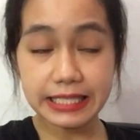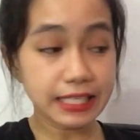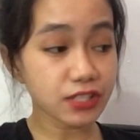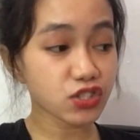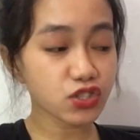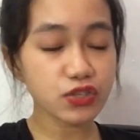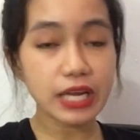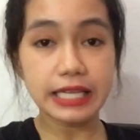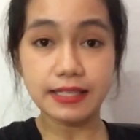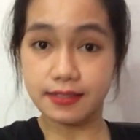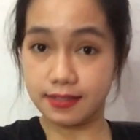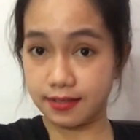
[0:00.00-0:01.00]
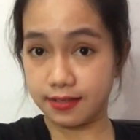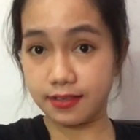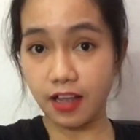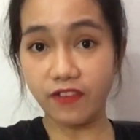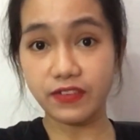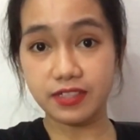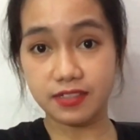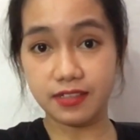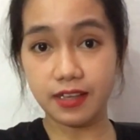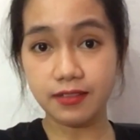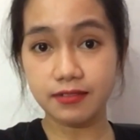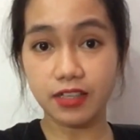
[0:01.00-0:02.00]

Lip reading: the strengths of the student